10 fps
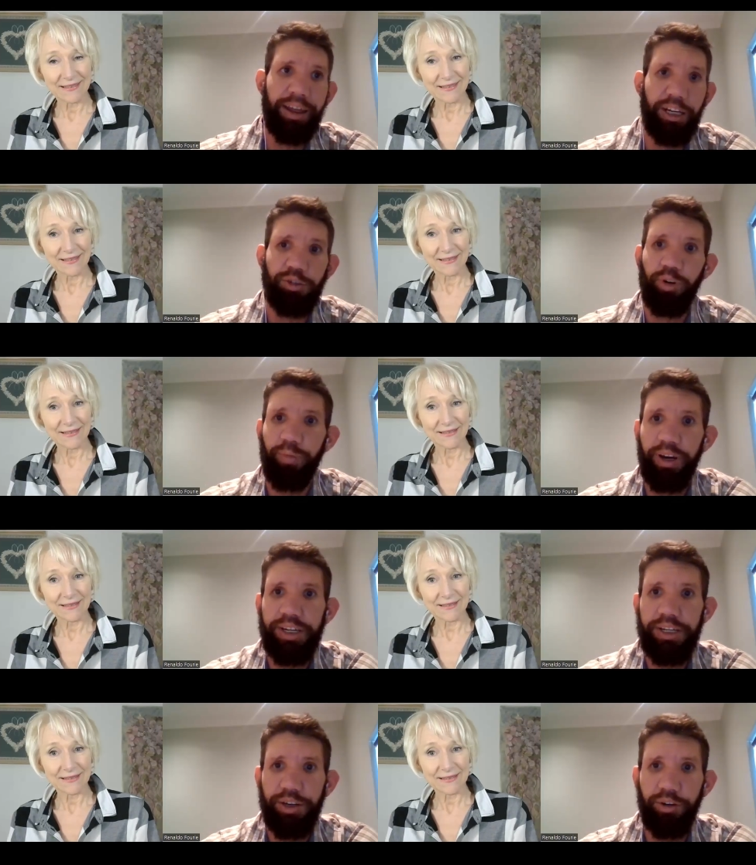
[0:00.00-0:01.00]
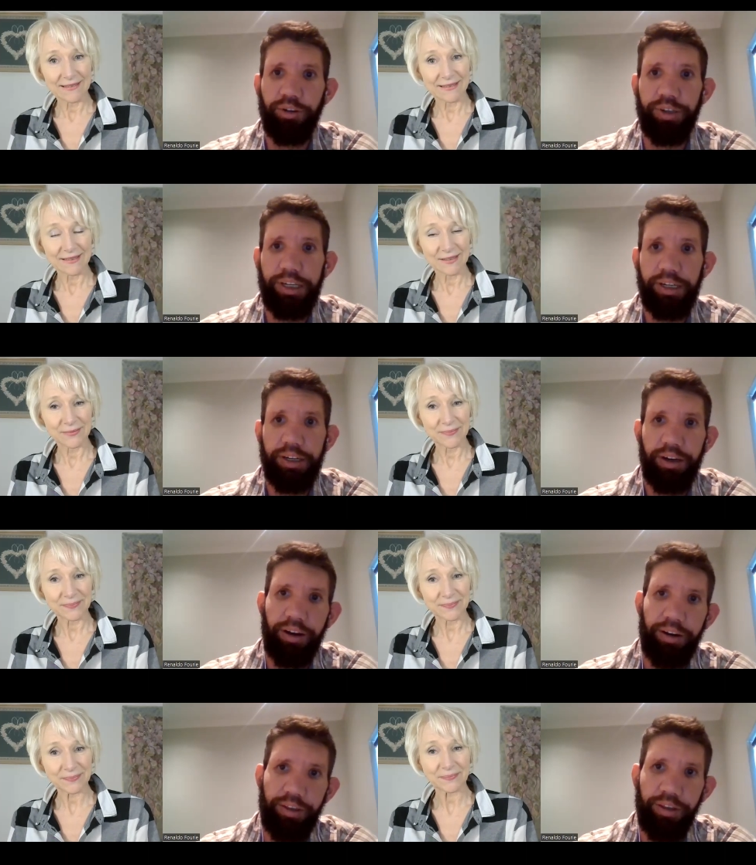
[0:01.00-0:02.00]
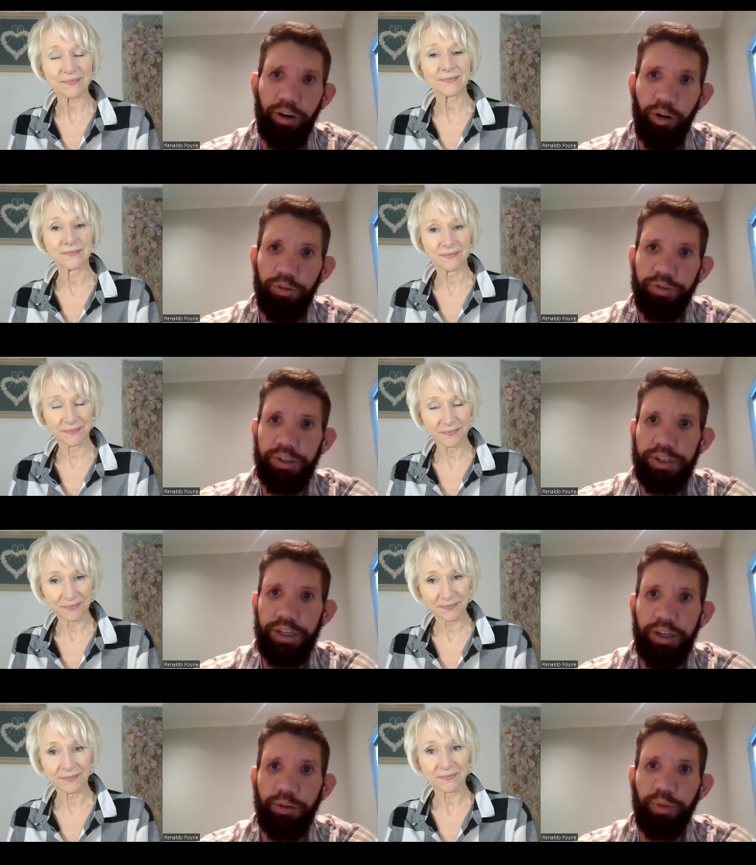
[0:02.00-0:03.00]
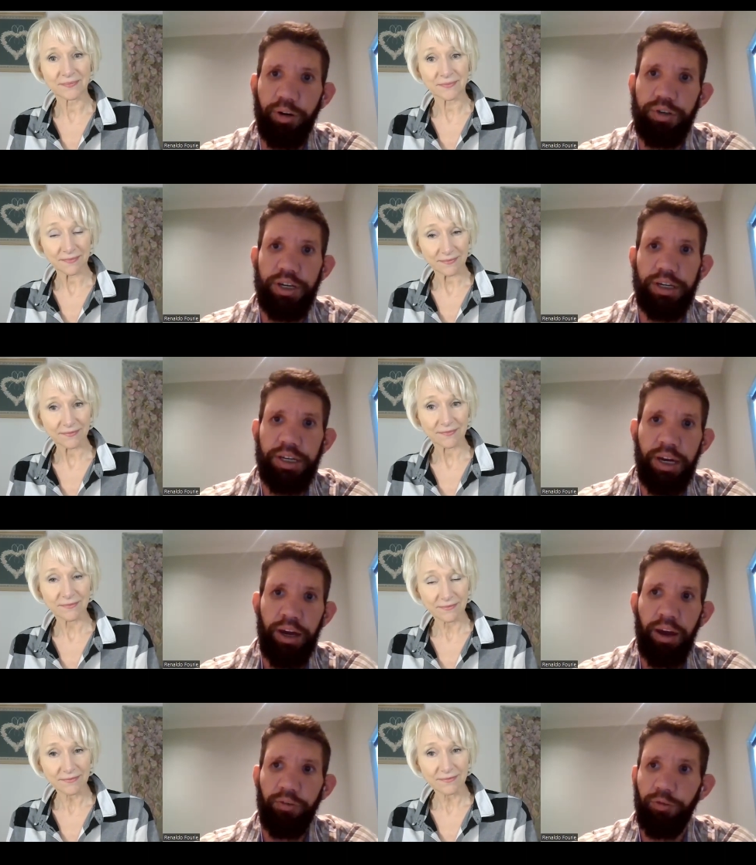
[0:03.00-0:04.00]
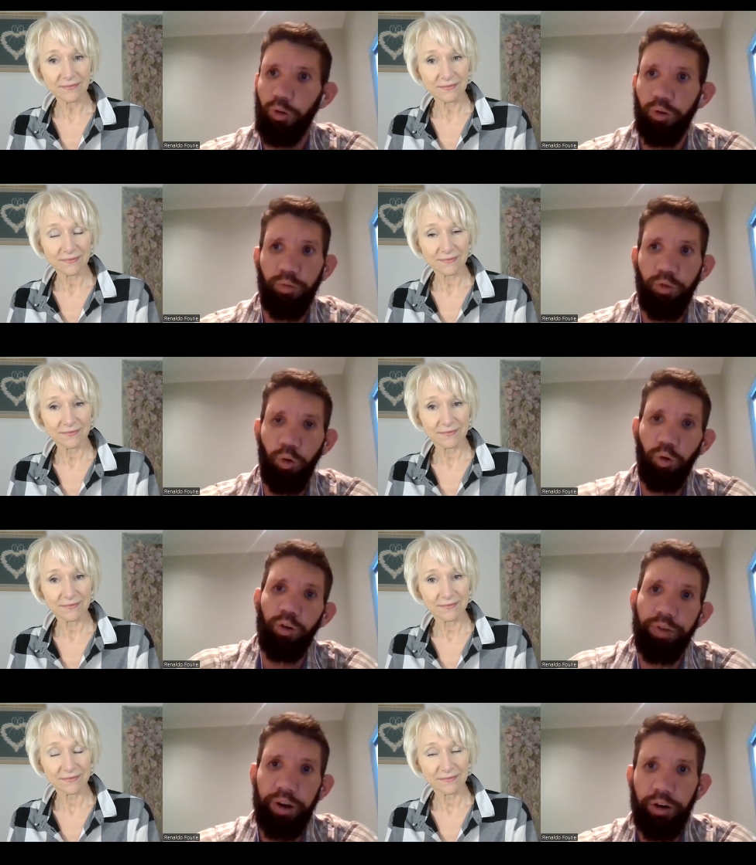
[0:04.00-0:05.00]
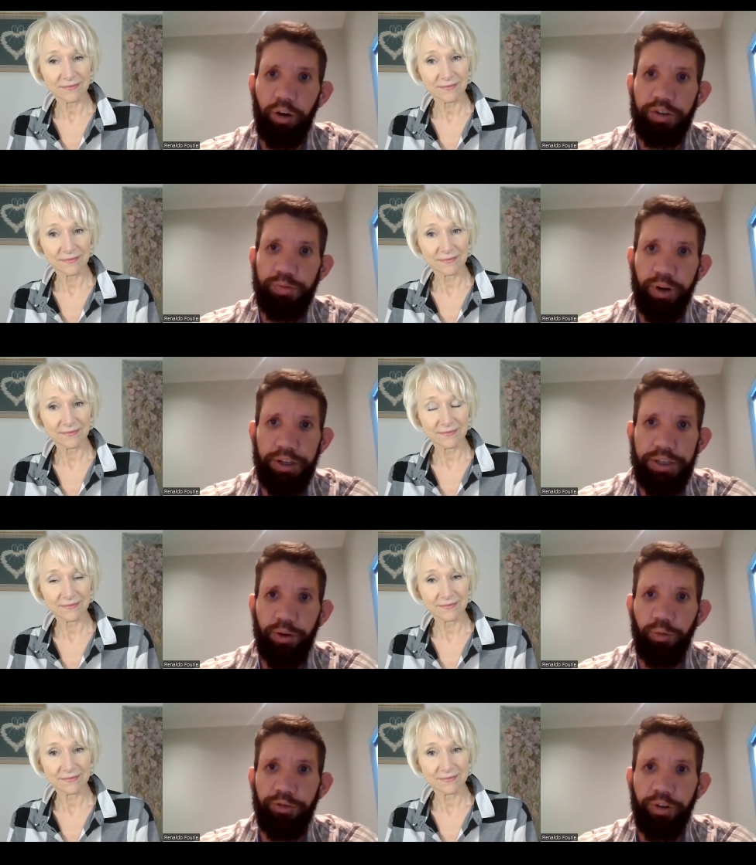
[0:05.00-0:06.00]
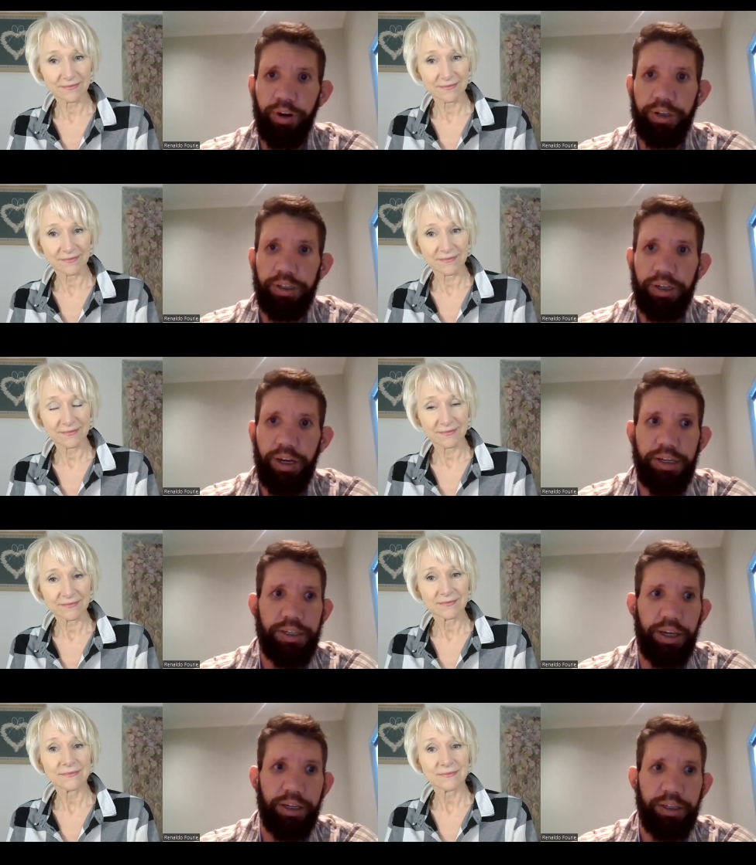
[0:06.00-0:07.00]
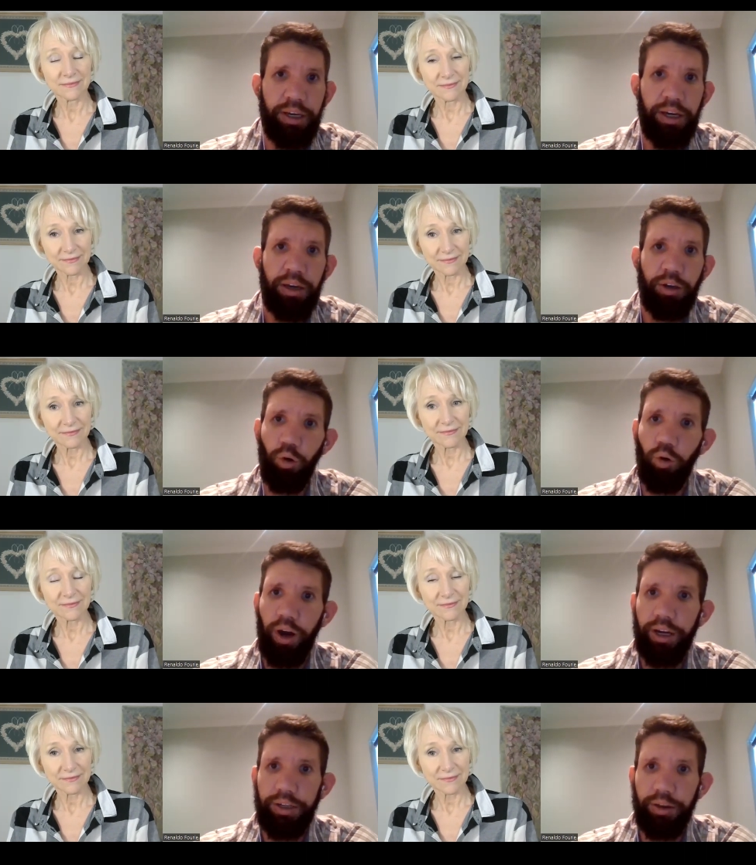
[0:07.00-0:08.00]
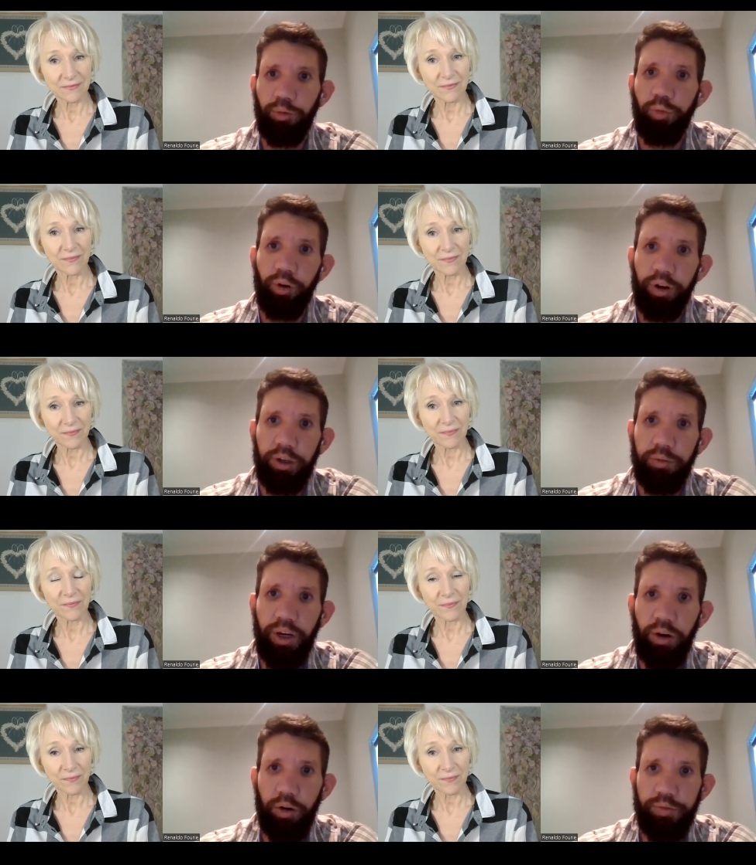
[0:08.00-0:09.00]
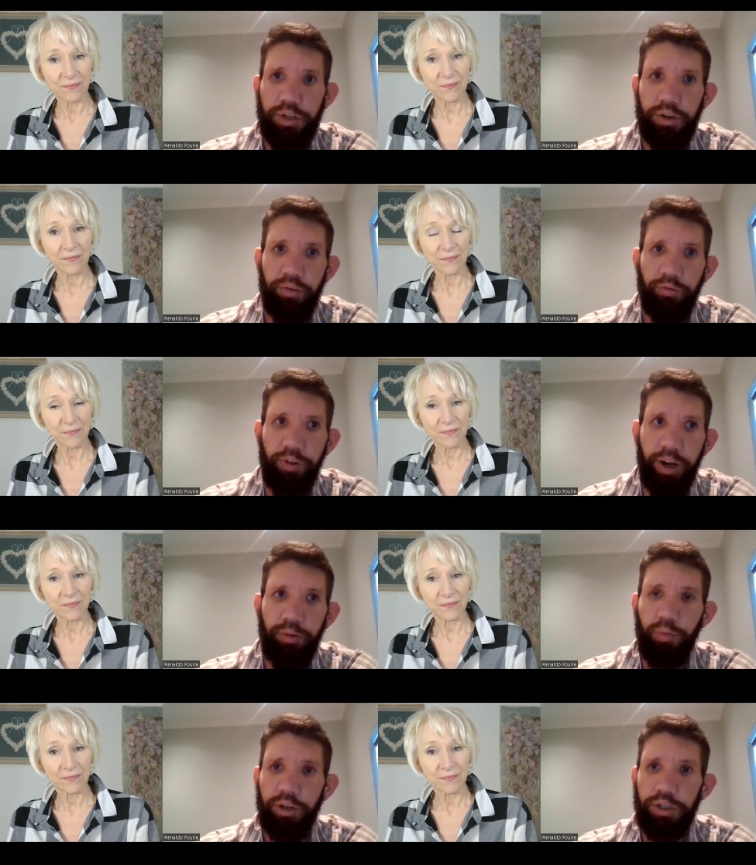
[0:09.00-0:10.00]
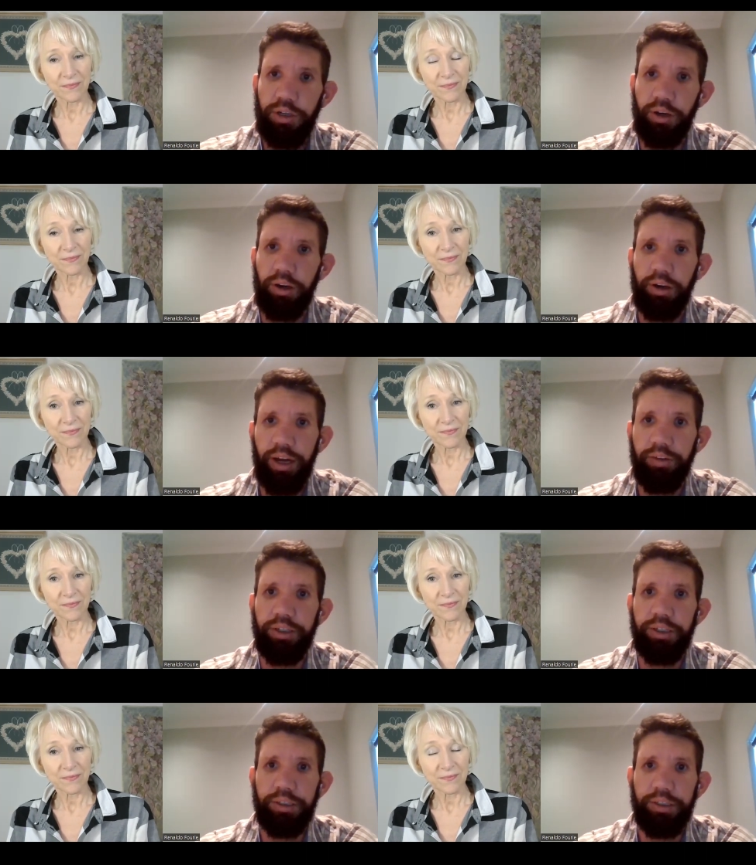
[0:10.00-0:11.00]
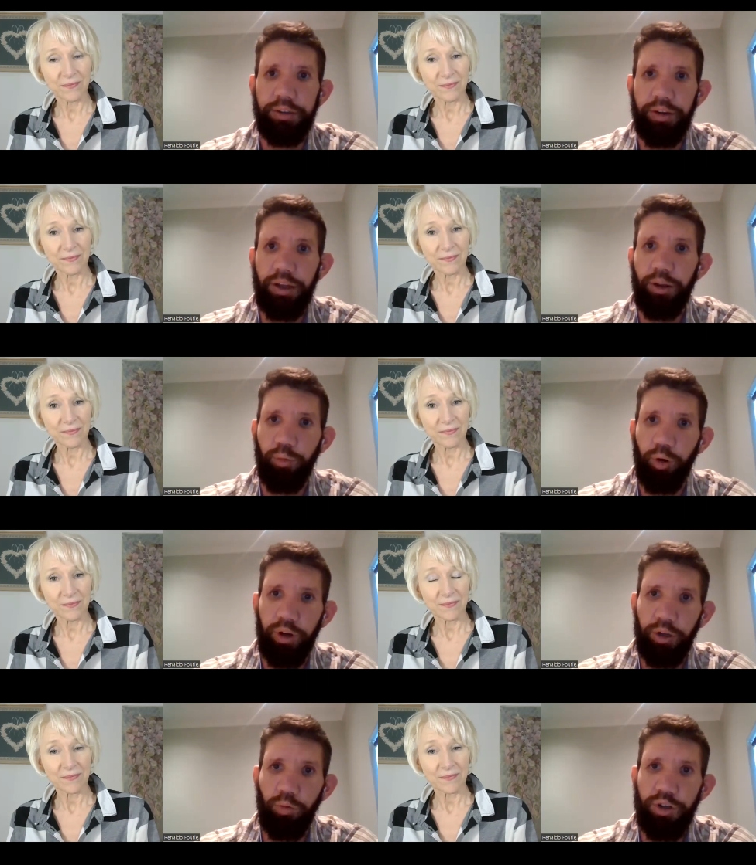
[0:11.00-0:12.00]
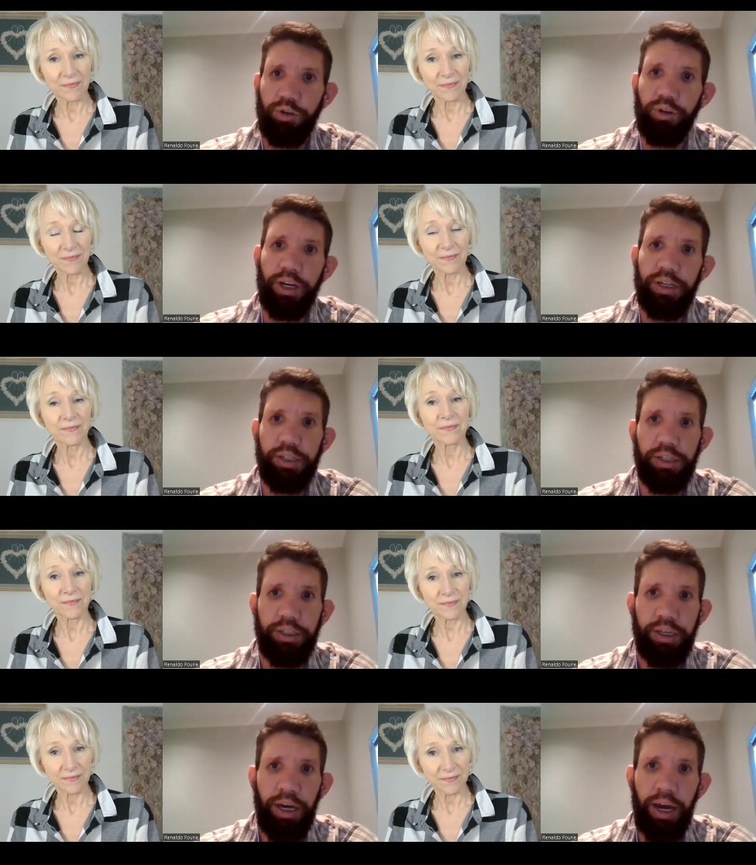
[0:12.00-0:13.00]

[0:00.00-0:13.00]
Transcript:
Speaker 1: that's what makes it so unique. Uh, the craft distilling process for, for all of the craft spirits that we find is that your hand in the product becomes very much uh, evident in the product once you taste it.